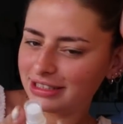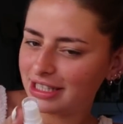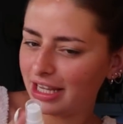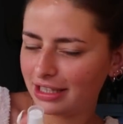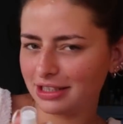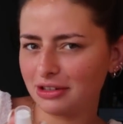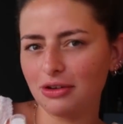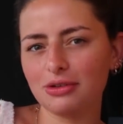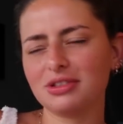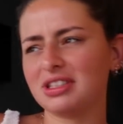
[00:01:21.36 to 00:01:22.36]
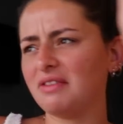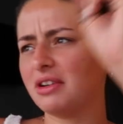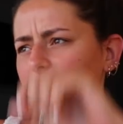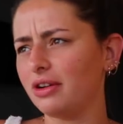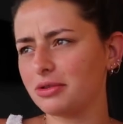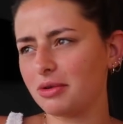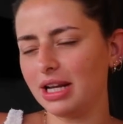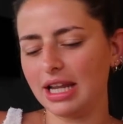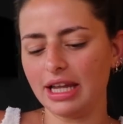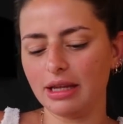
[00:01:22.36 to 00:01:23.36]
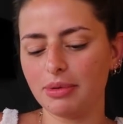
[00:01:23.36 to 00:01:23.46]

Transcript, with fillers: six o'clock, seven o'clock. It was quite late,